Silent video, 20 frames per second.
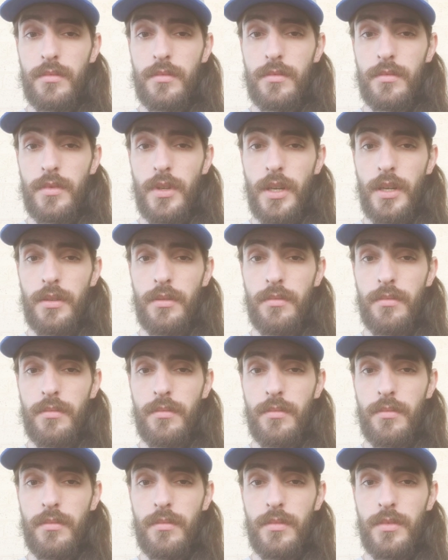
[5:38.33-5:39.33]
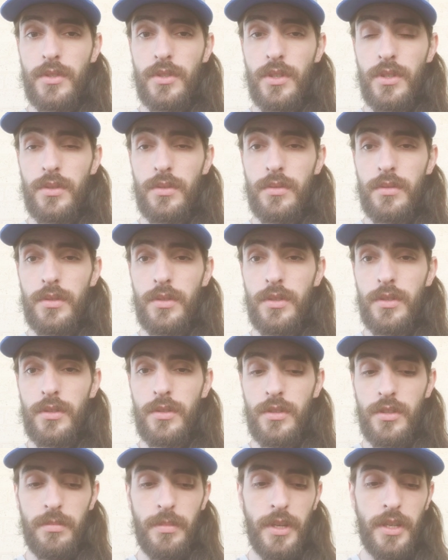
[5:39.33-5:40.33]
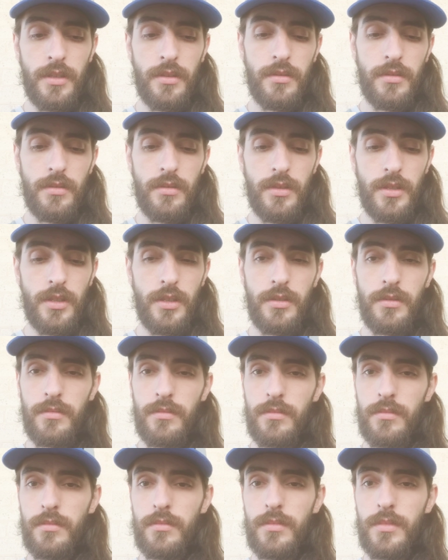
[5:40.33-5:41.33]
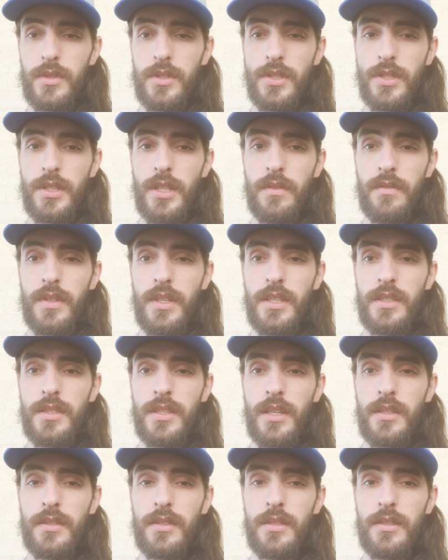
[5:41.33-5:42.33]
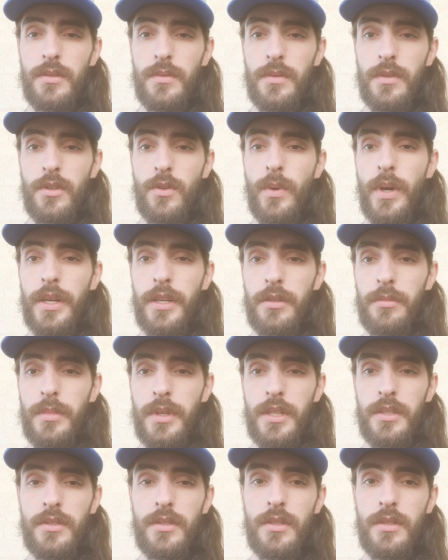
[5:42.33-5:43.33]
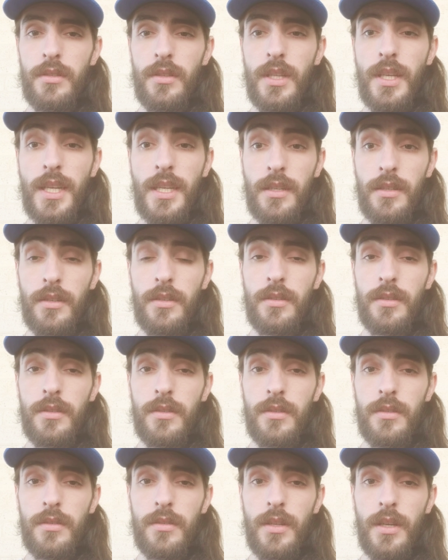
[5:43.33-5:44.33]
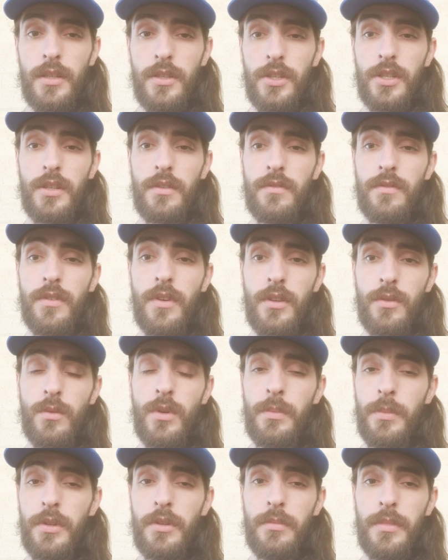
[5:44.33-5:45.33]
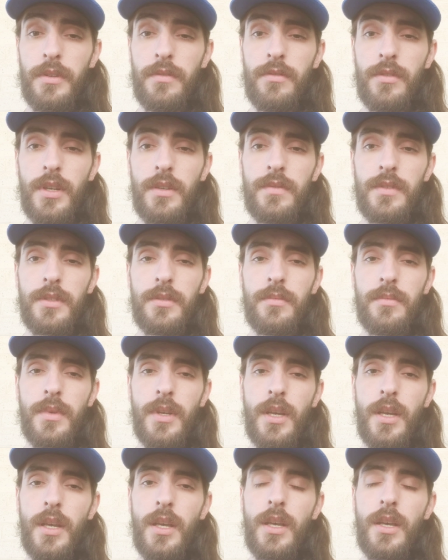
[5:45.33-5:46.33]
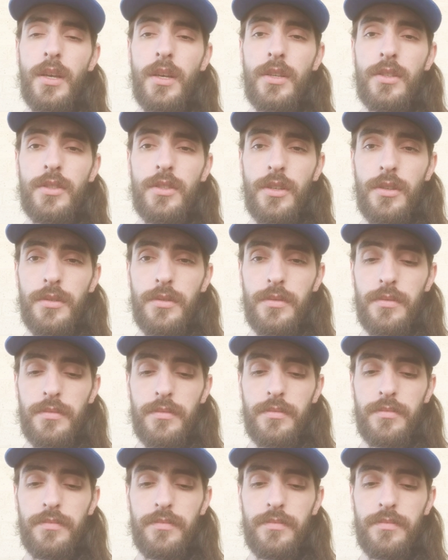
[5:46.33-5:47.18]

right? So you spent, 70 cents to acquire me as a lead, and you can follow up with me forever. So